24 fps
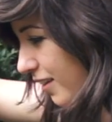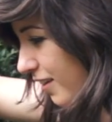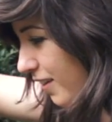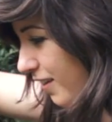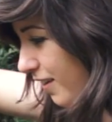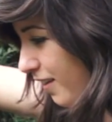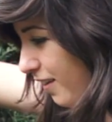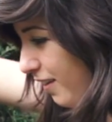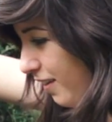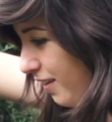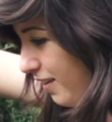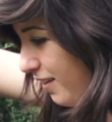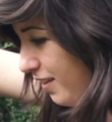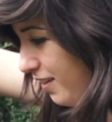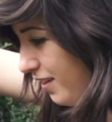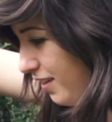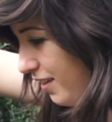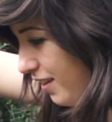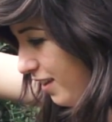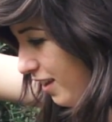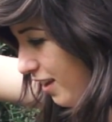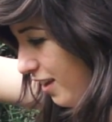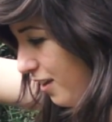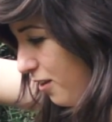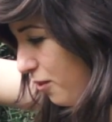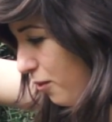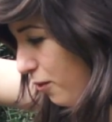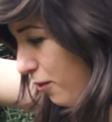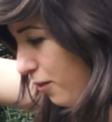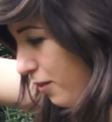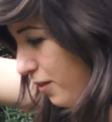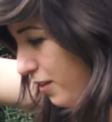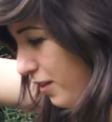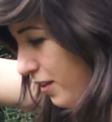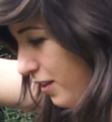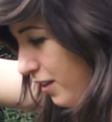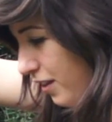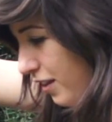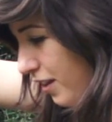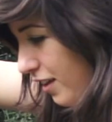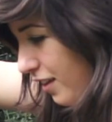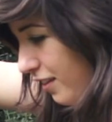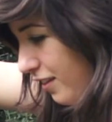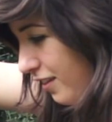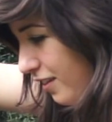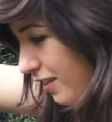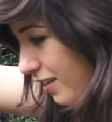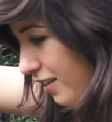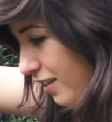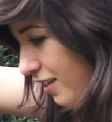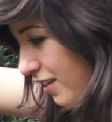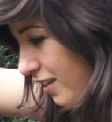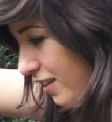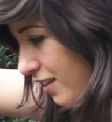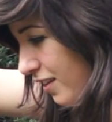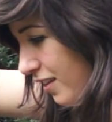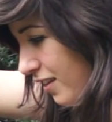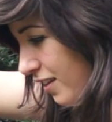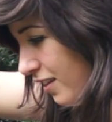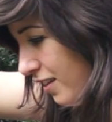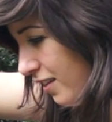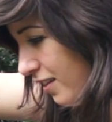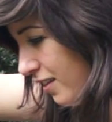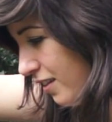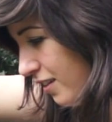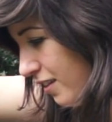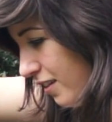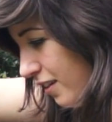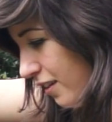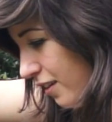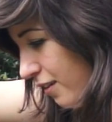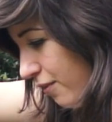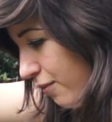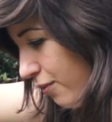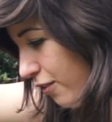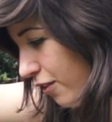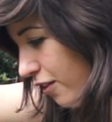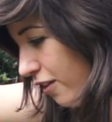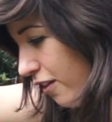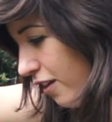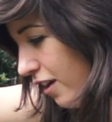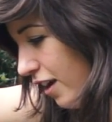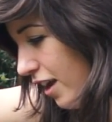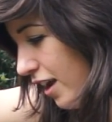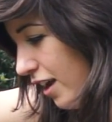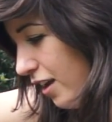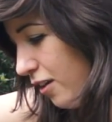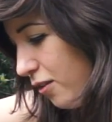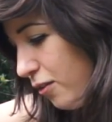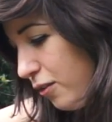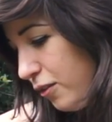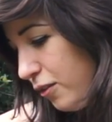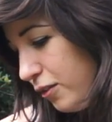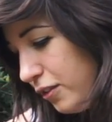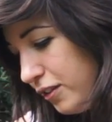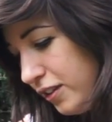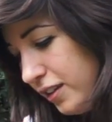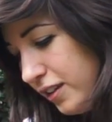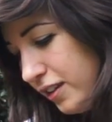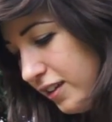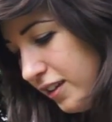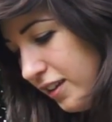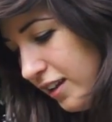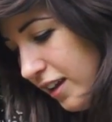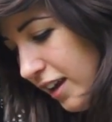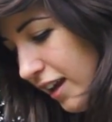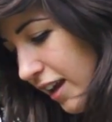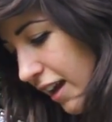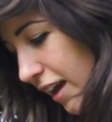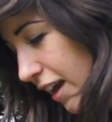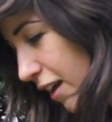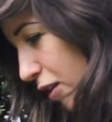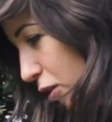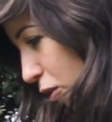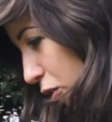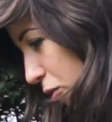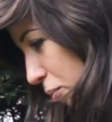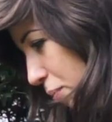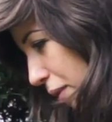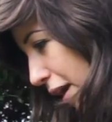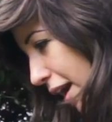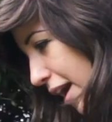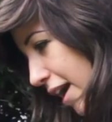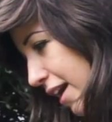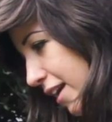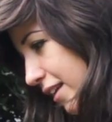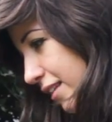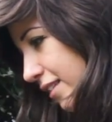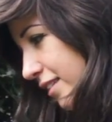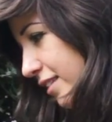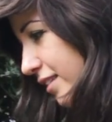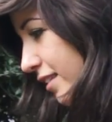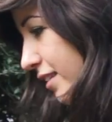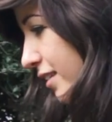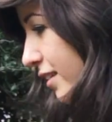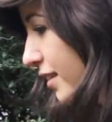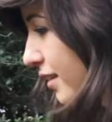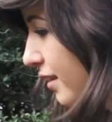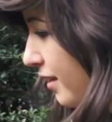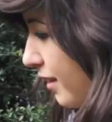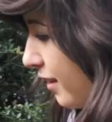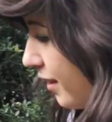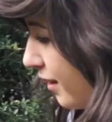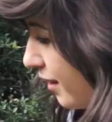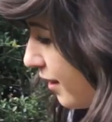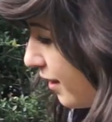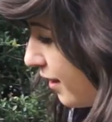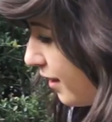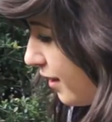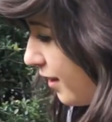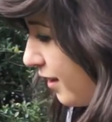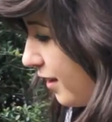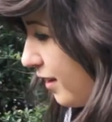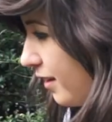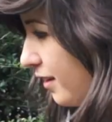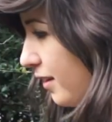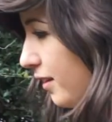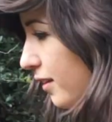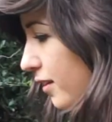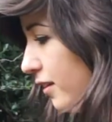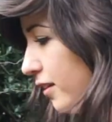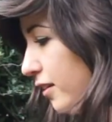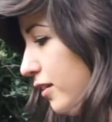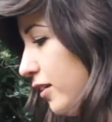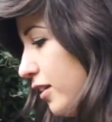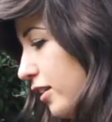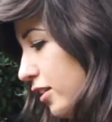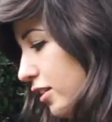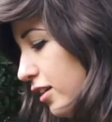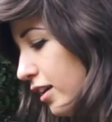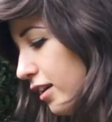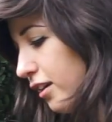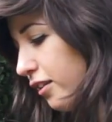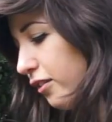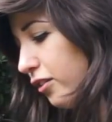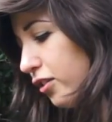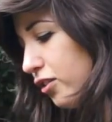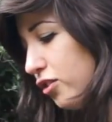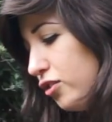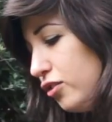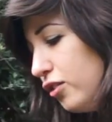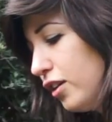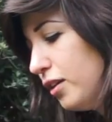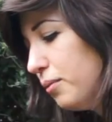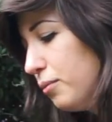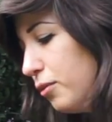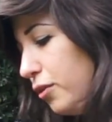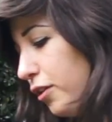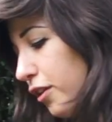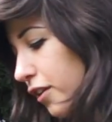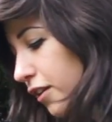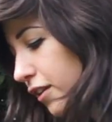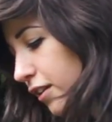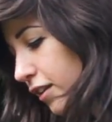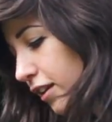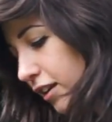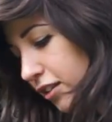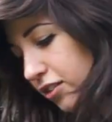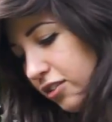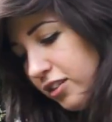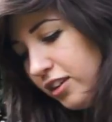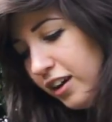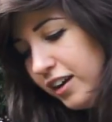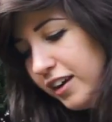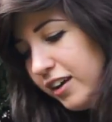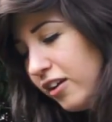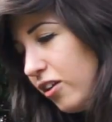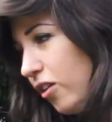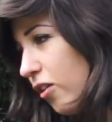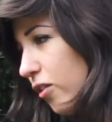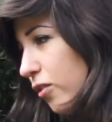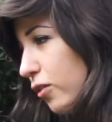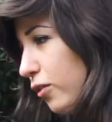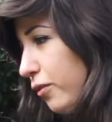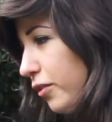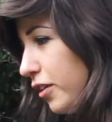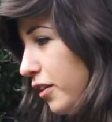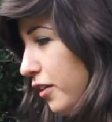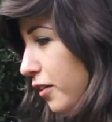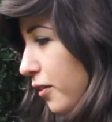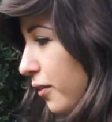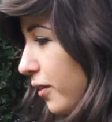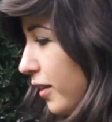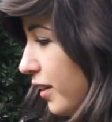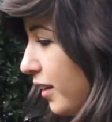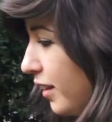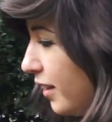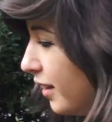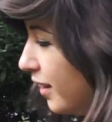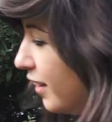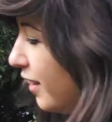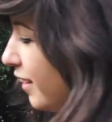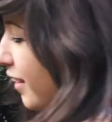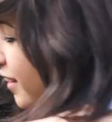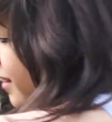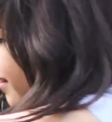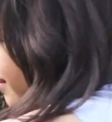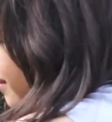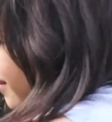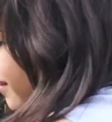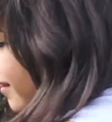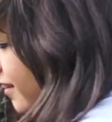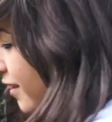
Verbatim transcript: uh, angle. angle. Yes. For Geometry. angled angled bangs. You kind of look straight more. I just got hair all over you. Oh,